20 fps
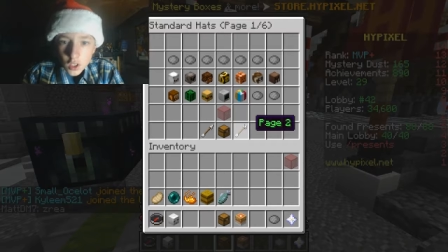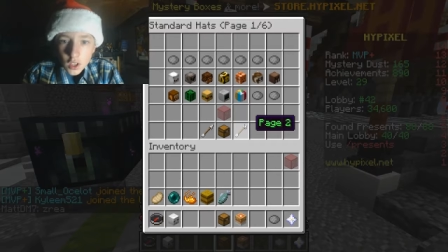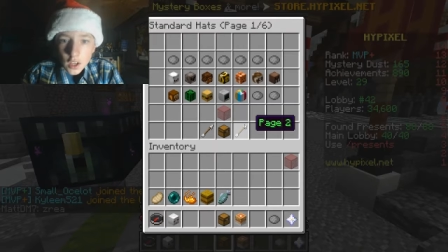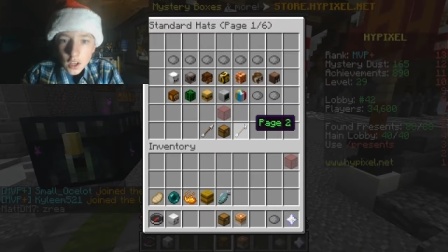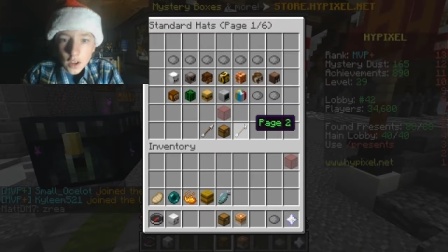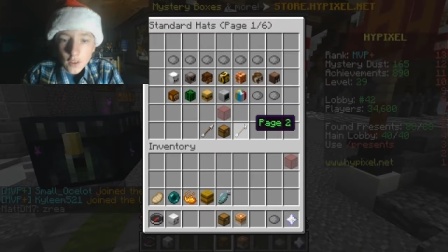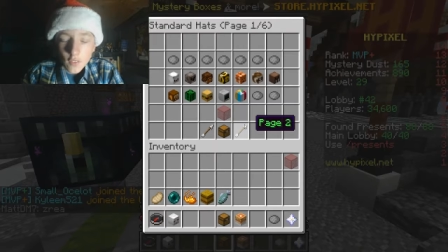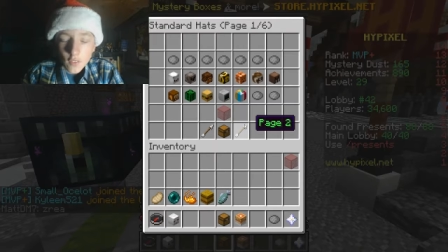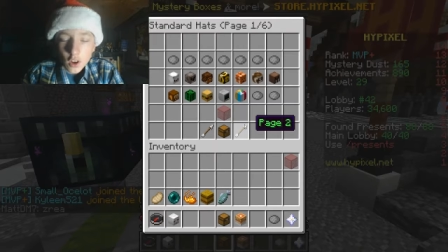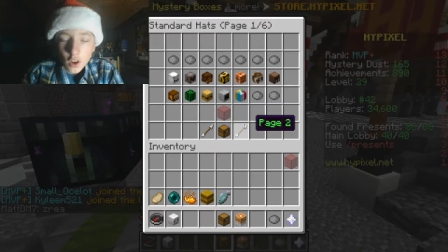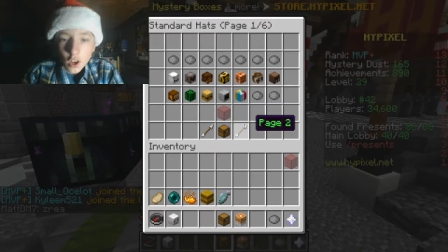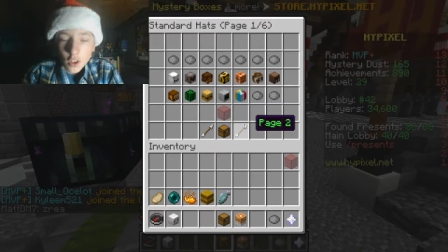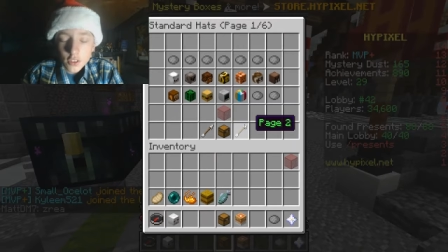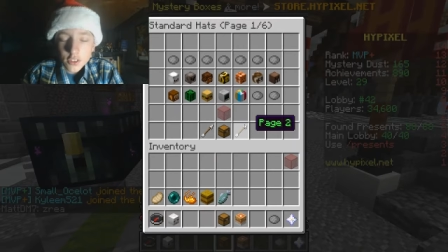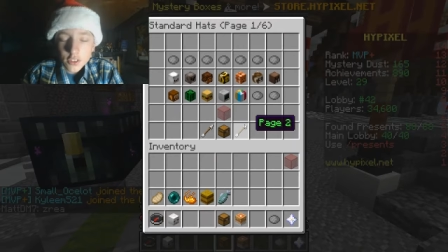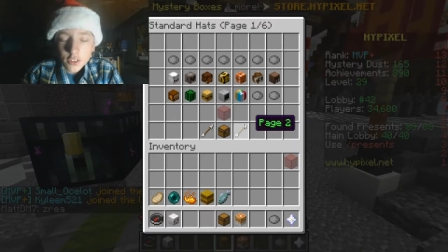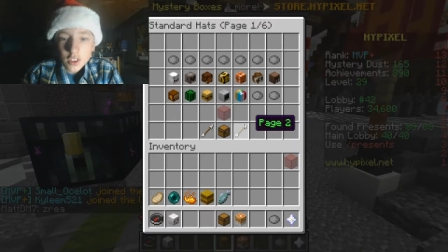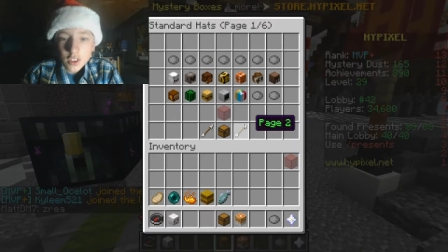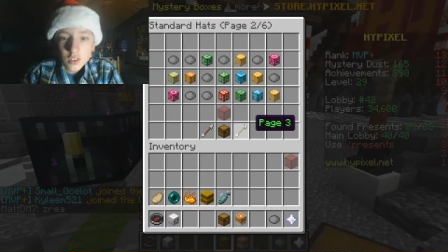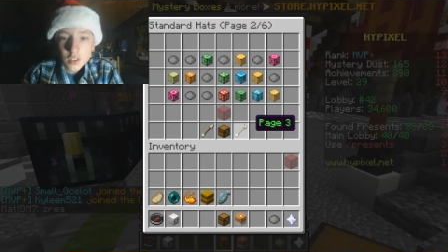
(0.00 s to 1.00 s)
I have all
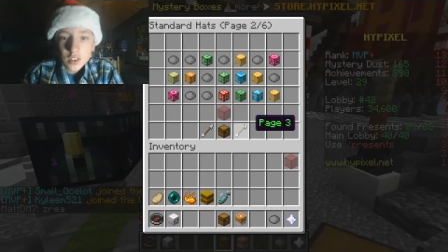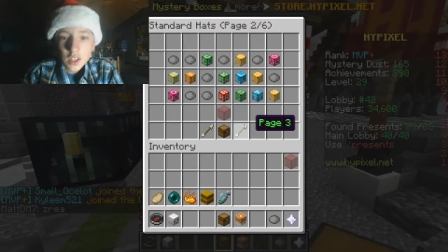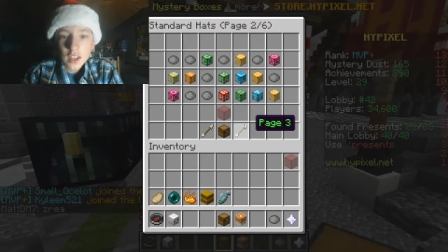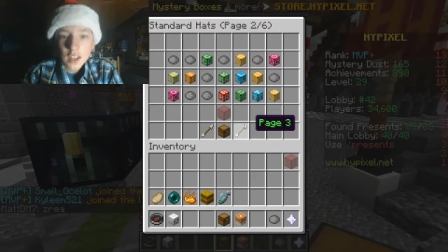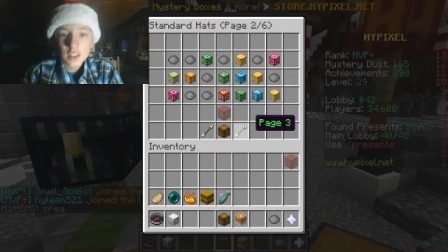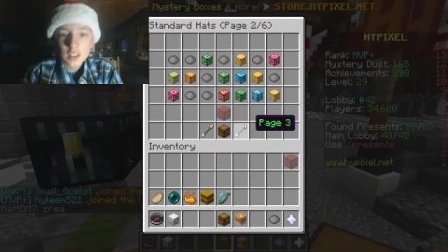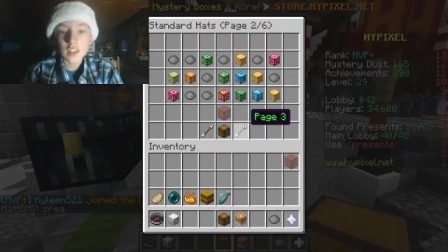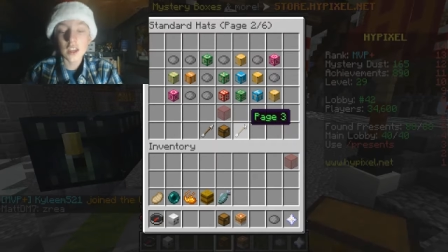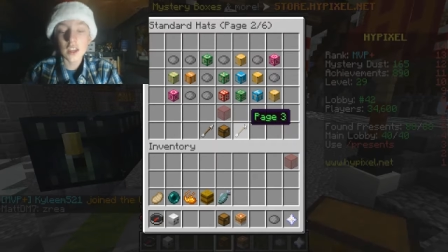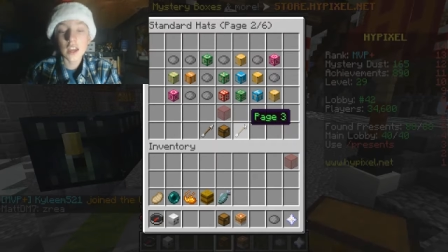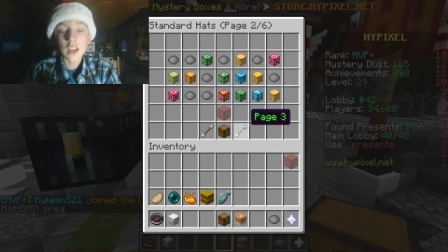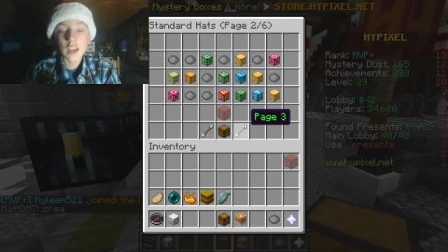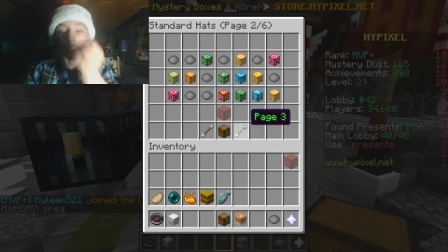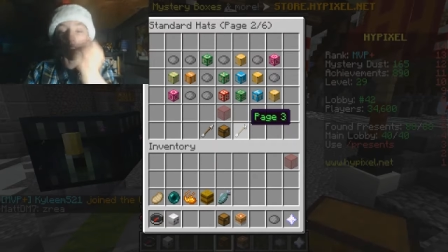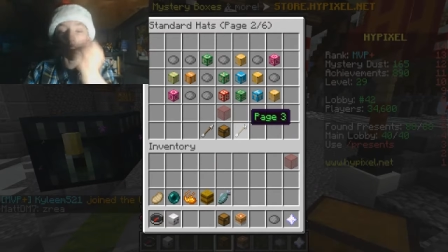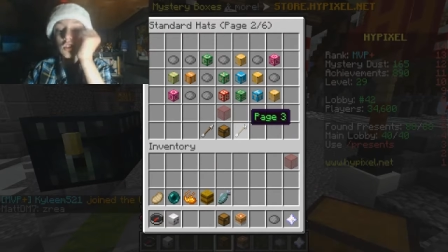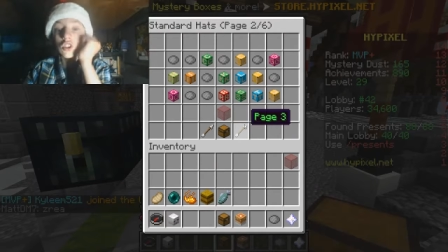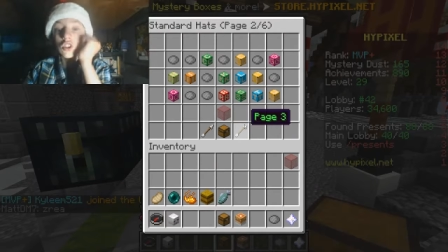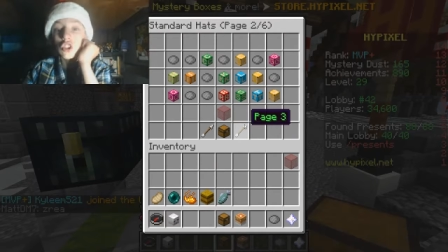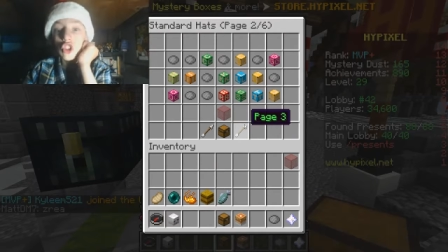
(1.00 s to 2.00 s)
those hats, and
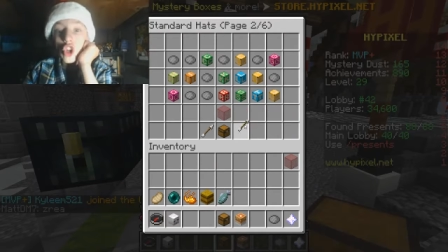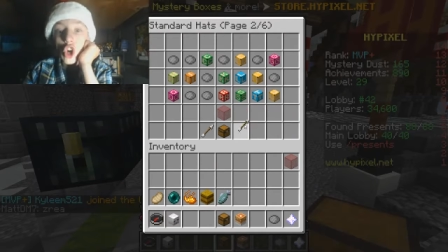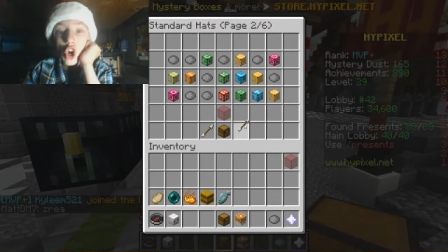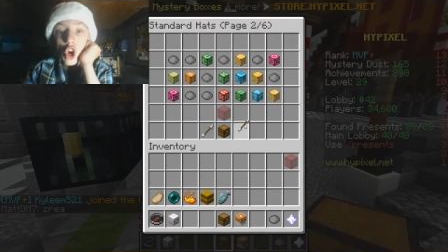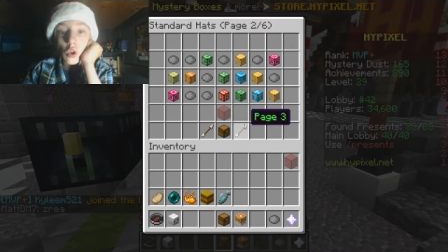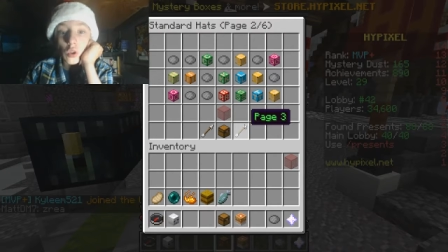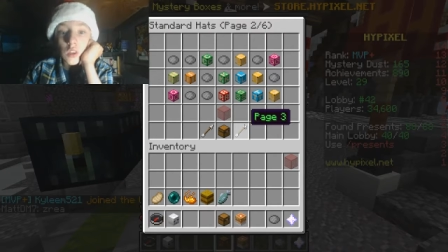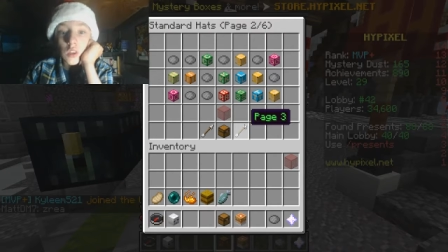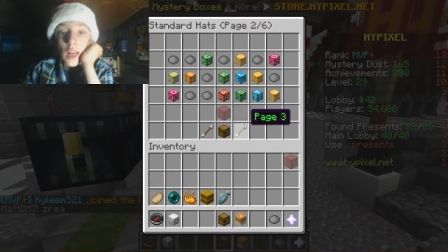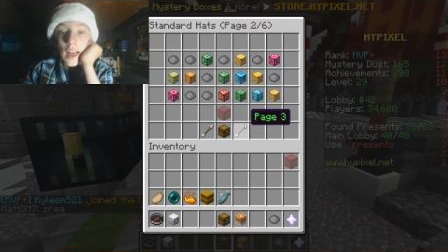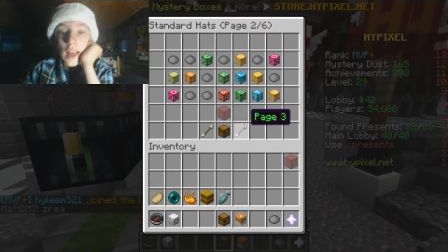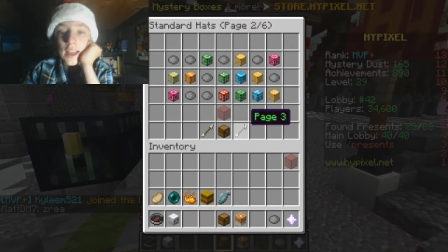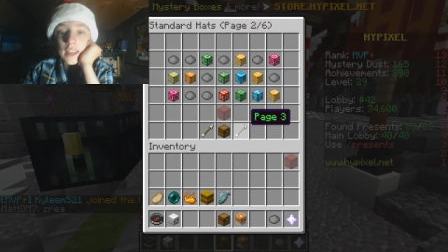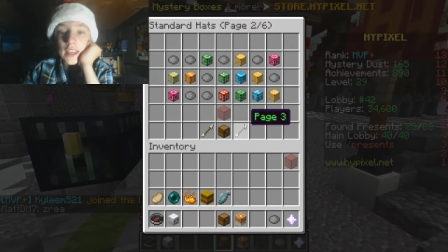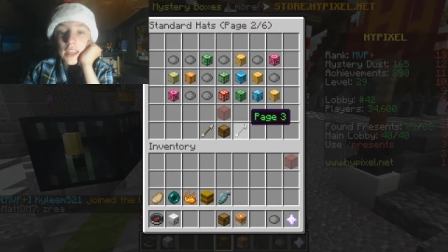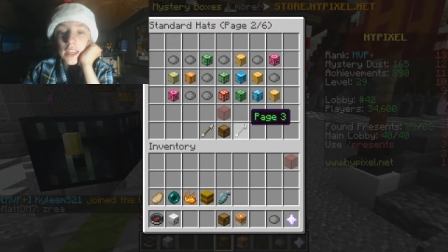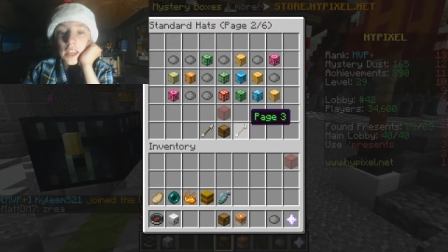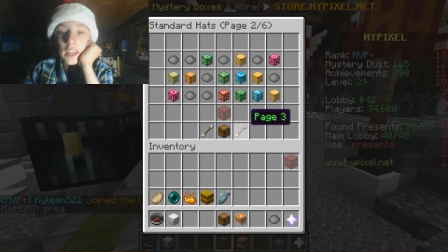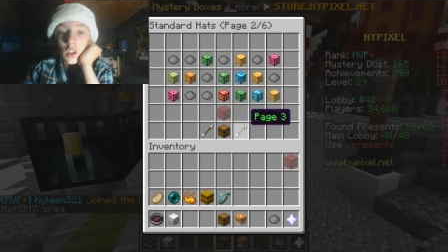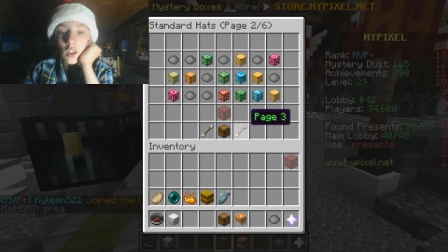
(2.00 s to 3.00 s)
it's so
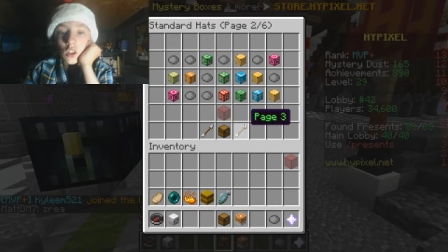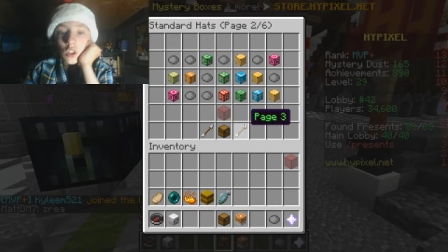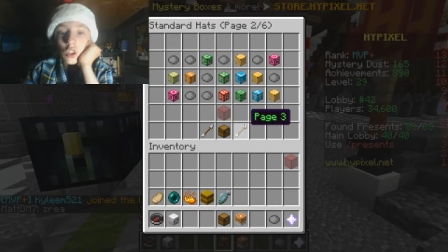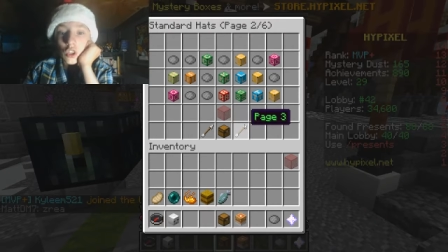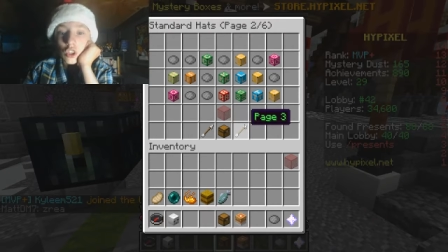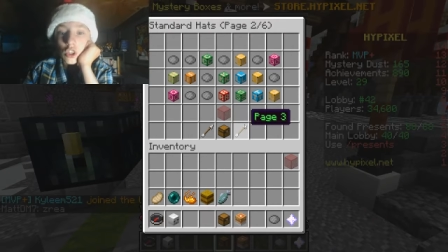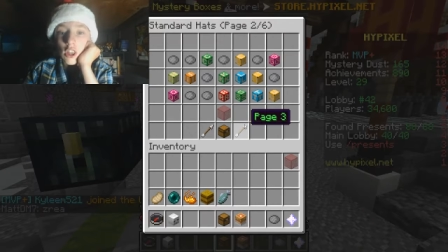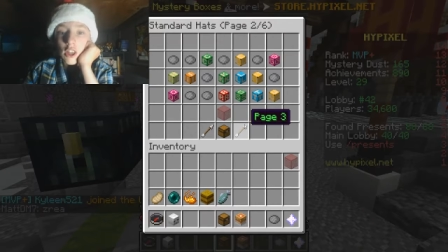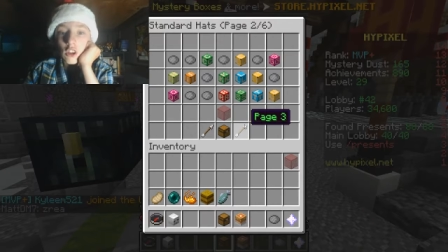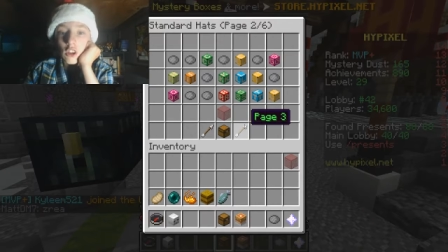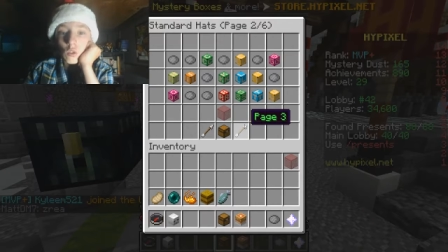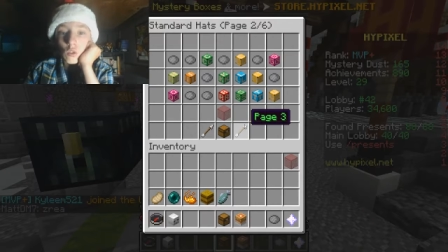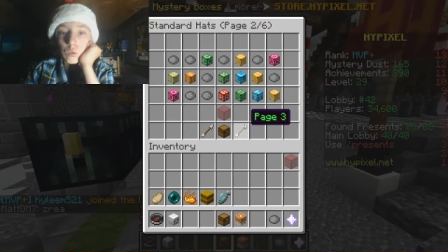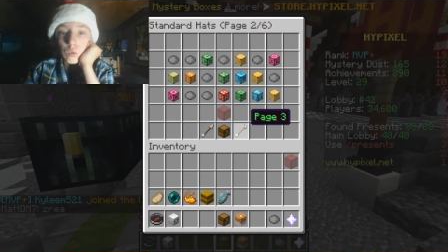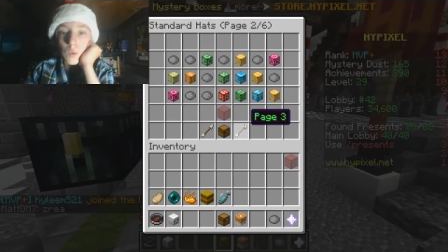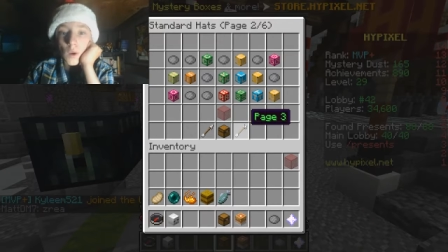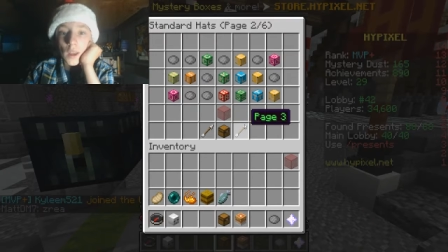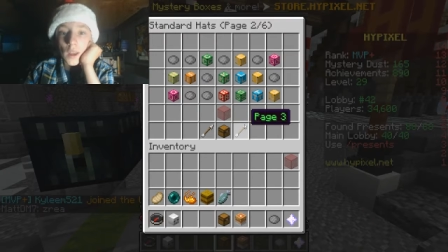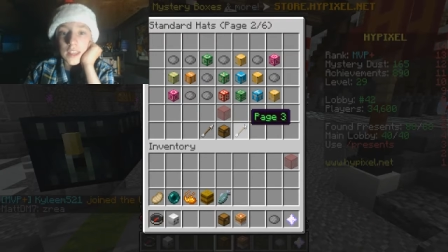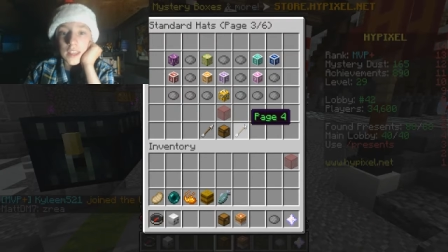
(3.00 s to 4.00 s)
lagging like
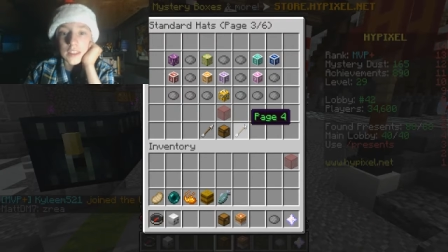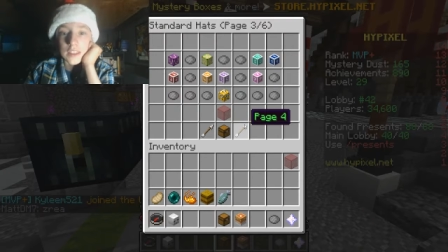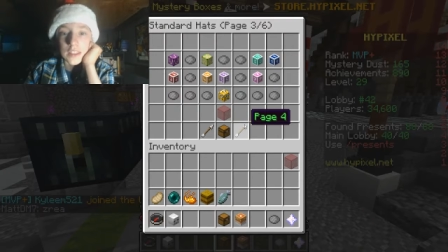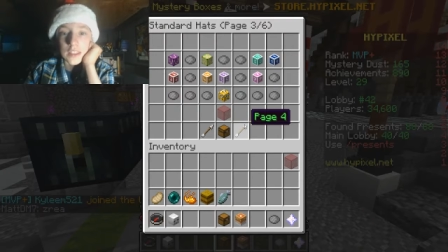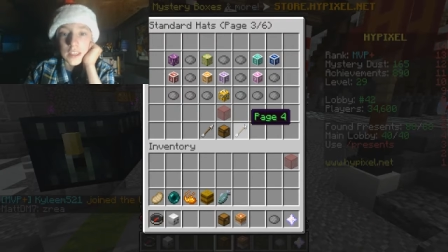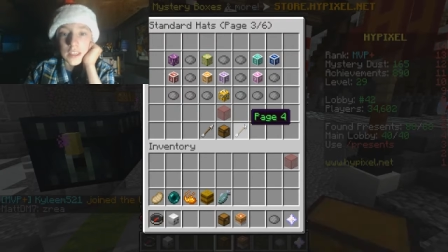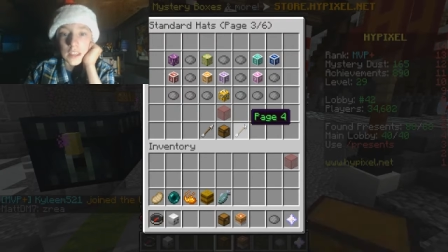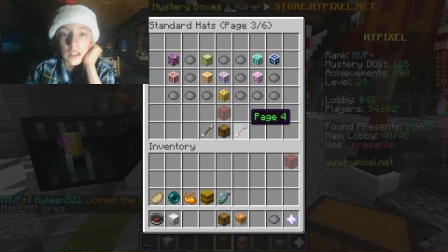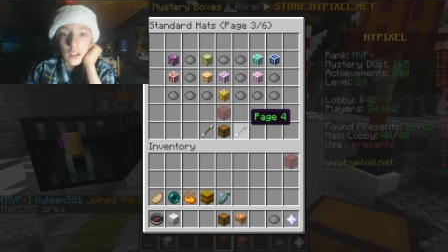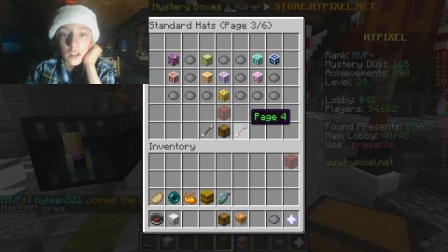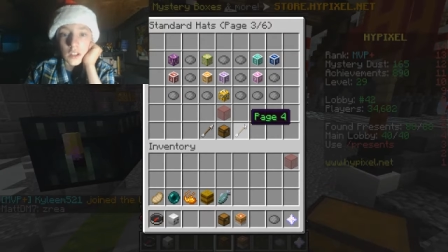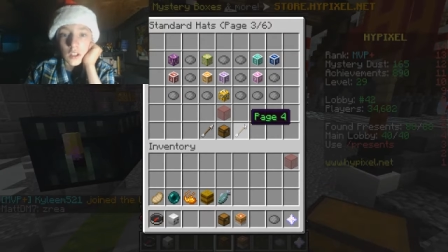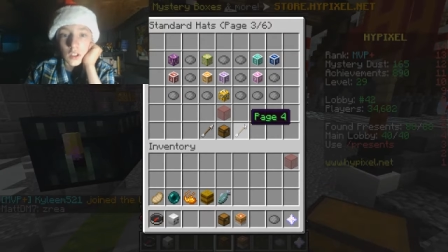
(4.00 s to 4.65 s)
crazy.